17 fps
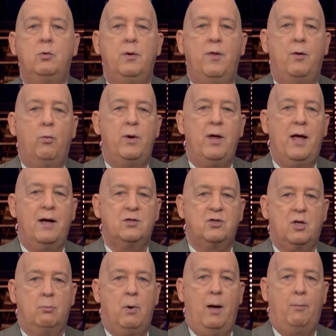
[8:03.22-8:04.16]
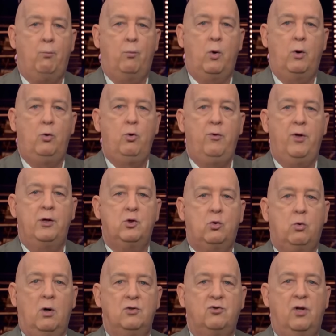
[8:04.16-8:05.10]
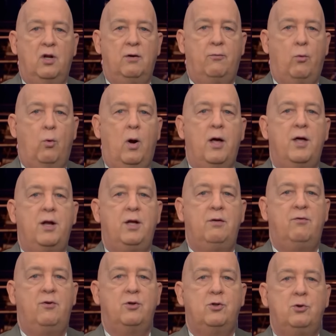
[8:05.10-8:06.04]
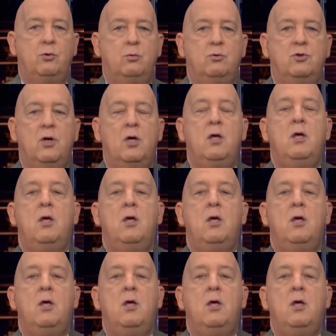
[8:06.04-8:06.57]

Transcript: and then we ask them who they trust on a variety of issues.